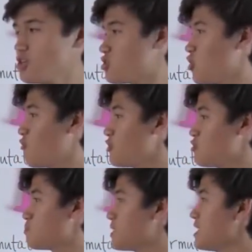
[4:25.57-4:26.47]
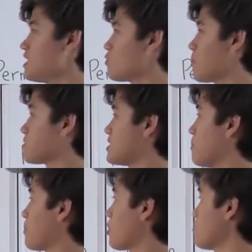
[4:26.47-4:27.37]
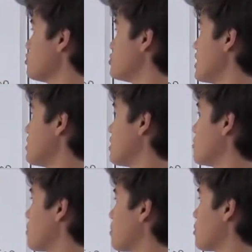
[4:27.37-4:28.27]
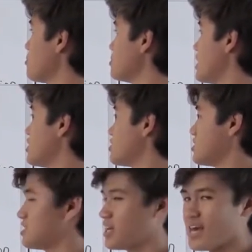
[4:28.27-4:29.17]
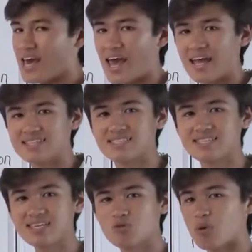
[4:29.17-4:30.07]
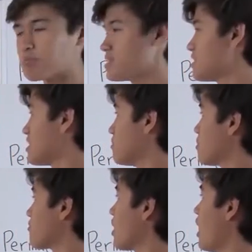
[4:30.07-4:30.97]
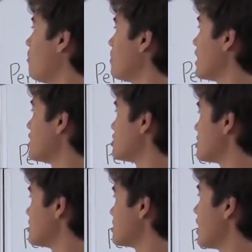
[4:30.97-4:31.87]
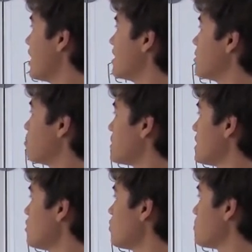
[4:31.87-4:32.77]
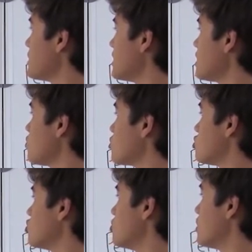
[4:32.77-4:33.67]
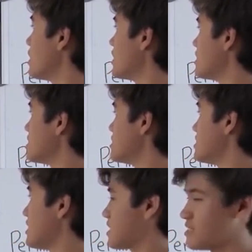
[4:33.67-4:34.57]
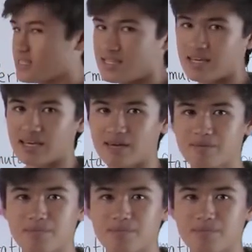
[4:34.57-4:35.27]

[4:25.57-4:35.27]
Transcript: So if we use P to represent the number of permutations and C to represent the number of combinations, then P would be equal to 6C.